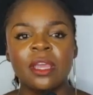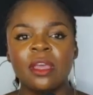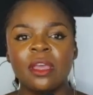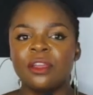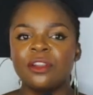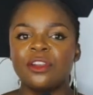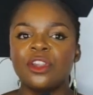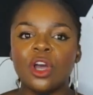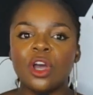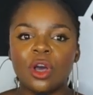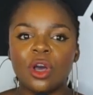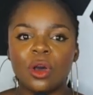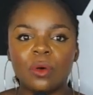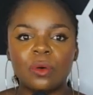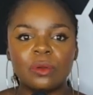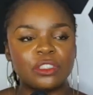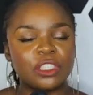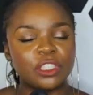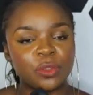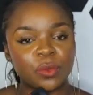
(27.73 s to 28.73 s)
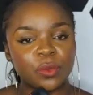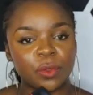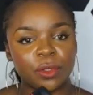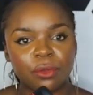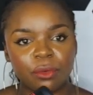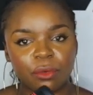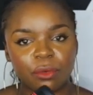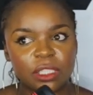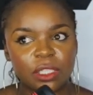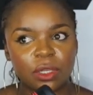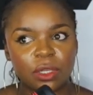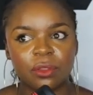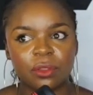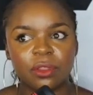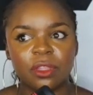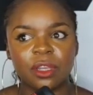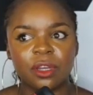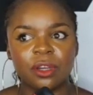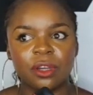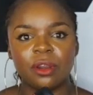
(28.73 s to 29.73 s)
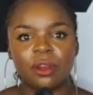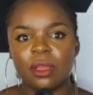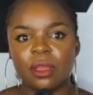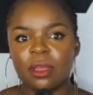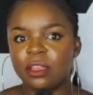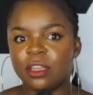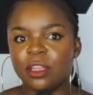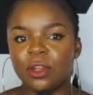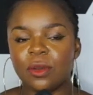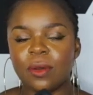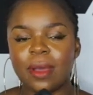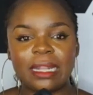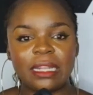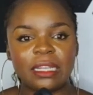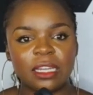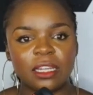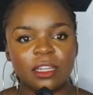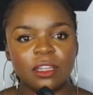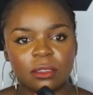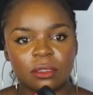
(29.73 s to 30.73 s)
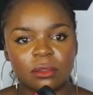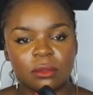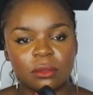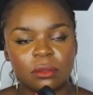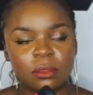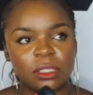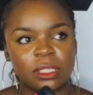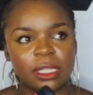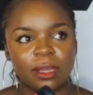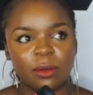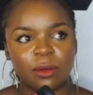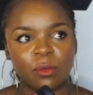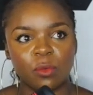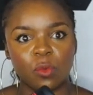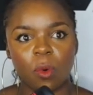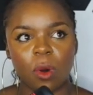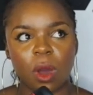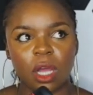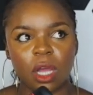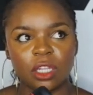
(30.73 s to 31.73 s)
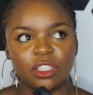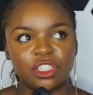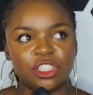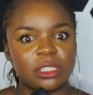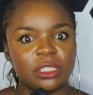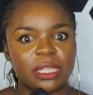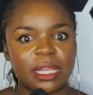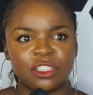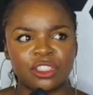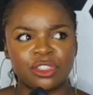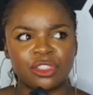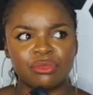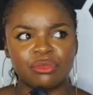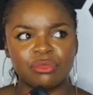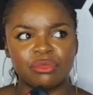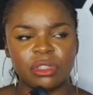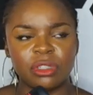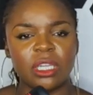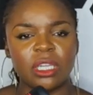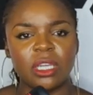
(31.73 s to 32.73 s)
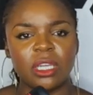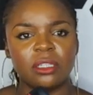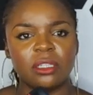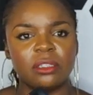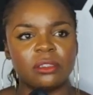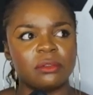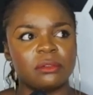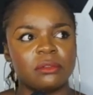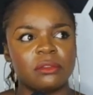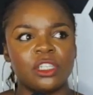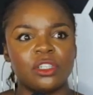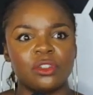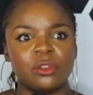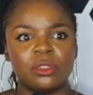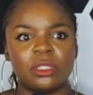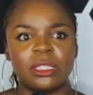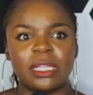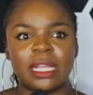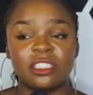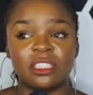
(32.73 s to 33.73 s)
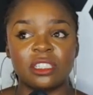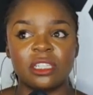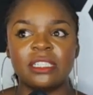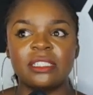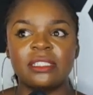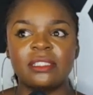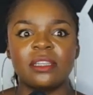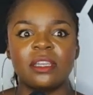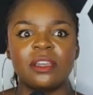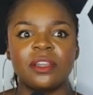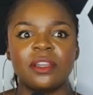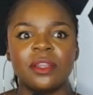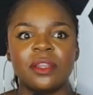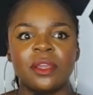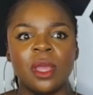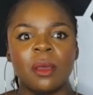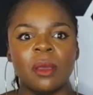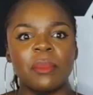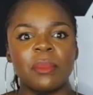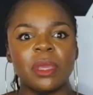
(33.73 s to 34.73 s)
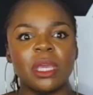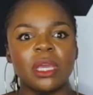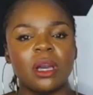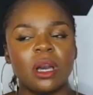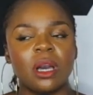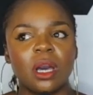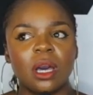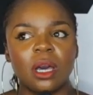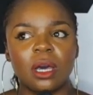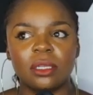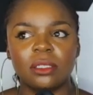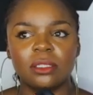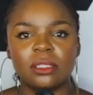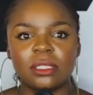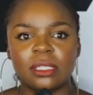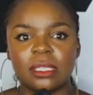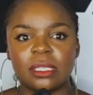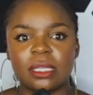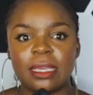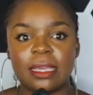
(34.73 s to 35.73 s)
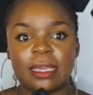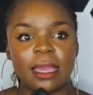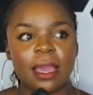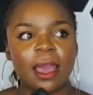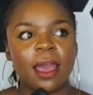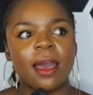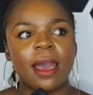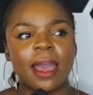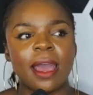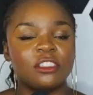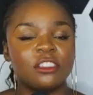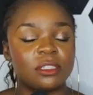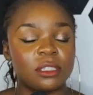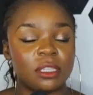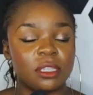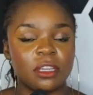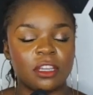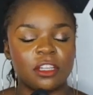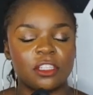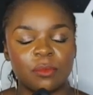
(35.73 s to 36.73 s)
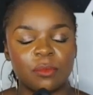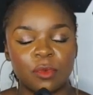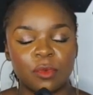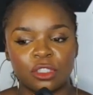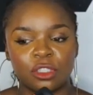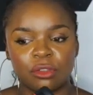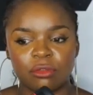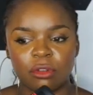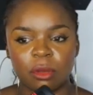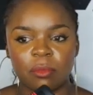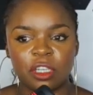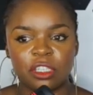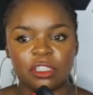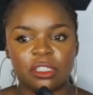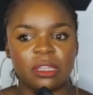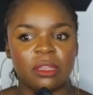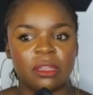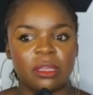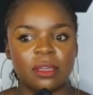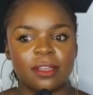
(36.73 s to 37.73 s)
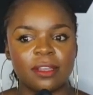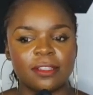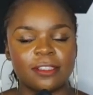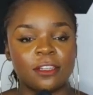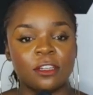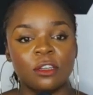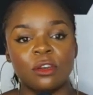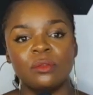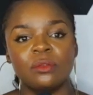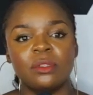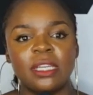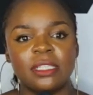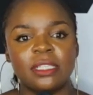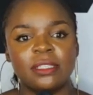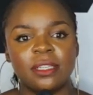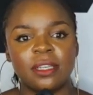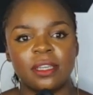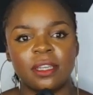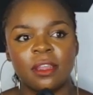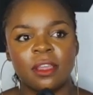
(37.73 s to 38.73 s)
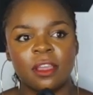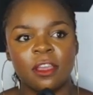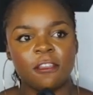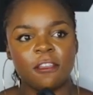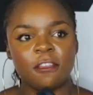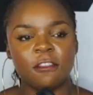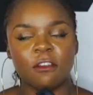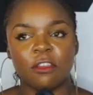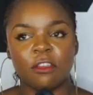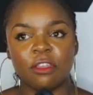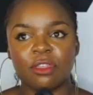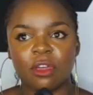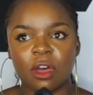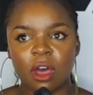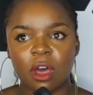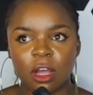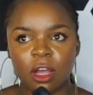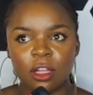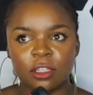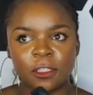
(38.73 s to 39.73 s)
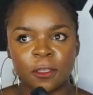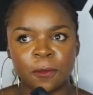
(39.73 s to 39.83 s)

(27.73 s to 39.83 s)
No, just want to throw this out there. I didn't watch slash read, slash listen because, yeah, I just think it's a bunch of rubbish. I think it's an outdated, thought.